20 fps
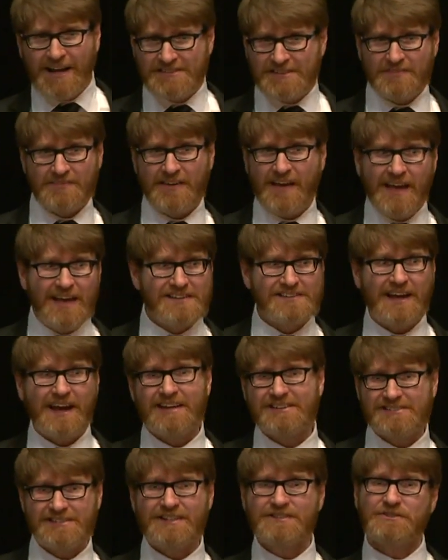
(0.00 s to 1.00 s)
at the end, I
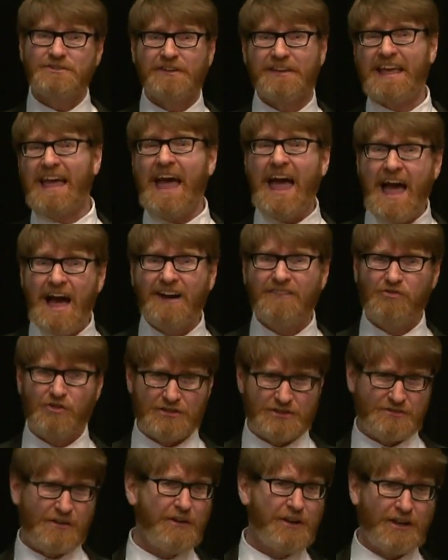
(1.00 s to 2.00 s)
essentially have
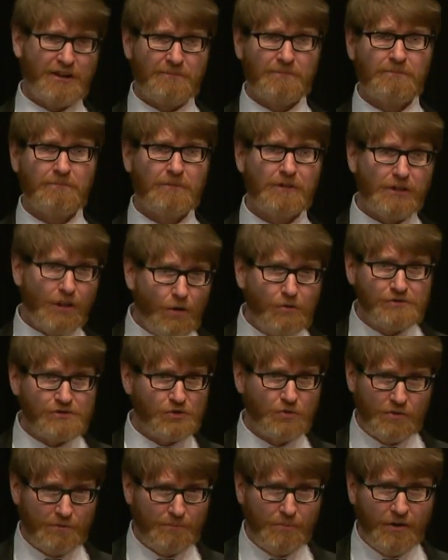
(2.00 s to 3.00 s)
what's very close
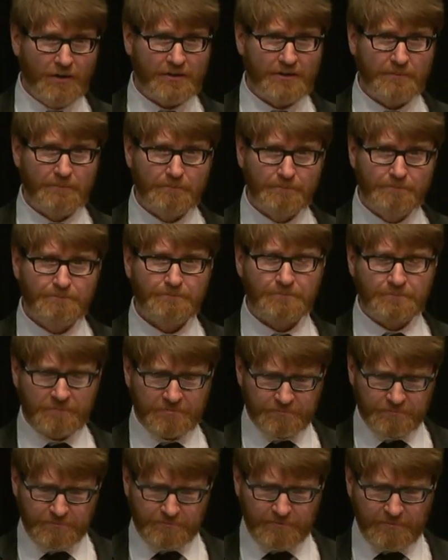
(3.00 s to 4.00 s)
to a book.
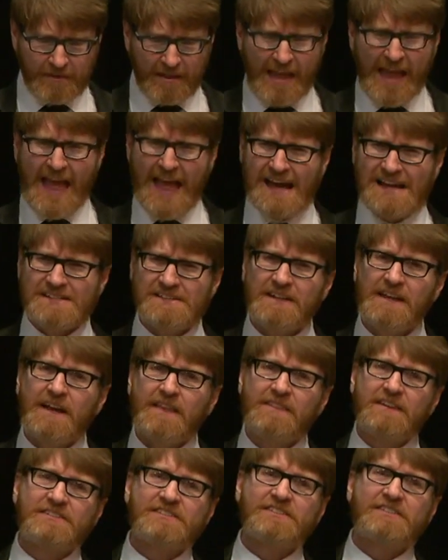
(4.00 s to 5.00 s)
And
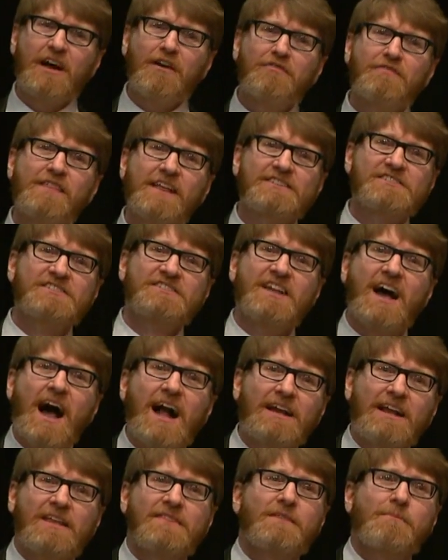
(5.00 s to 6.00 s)
the stuff that's
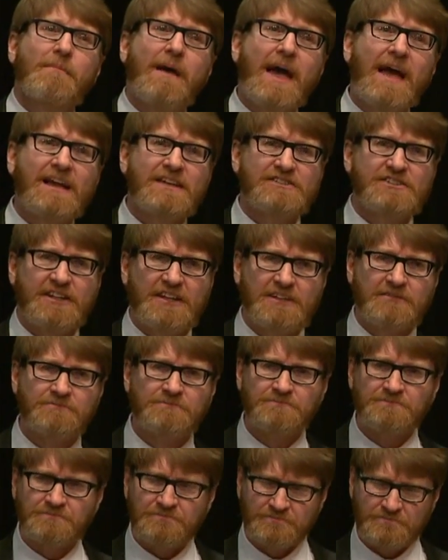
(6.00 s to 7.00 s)
not in the magazine
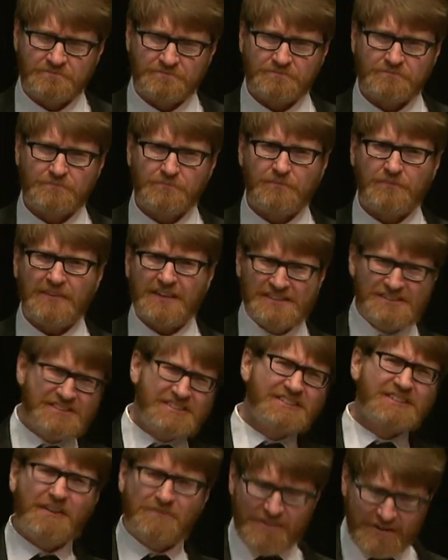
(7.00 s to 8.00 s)
is the
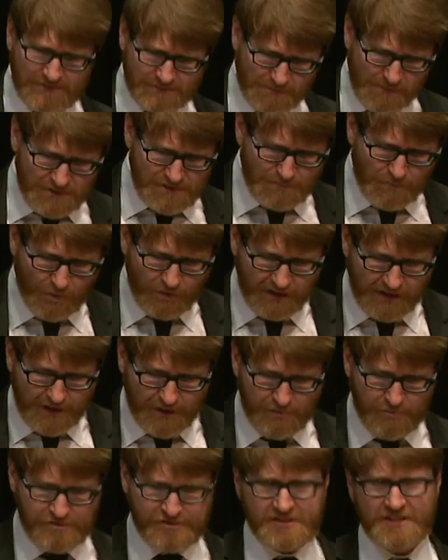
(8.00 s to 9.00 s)
stuff that's much more
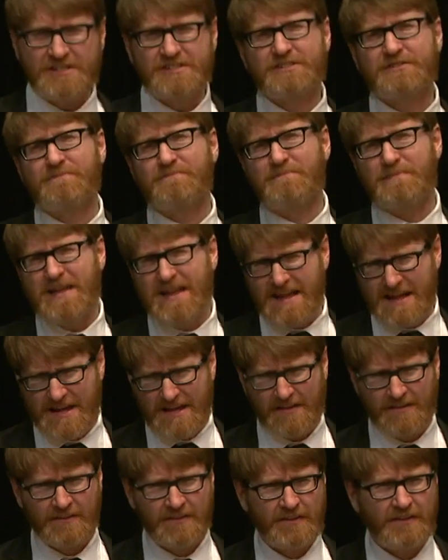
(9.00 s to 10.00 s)
interesting to
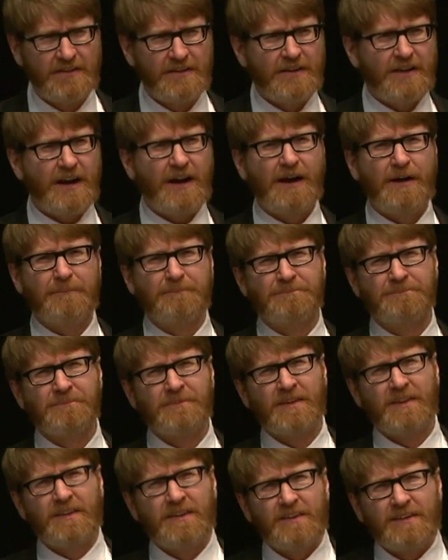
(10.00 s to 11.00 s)
me. Um,
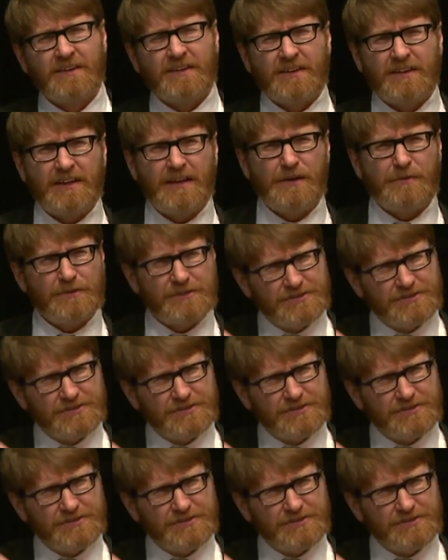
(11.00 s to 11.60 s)
it was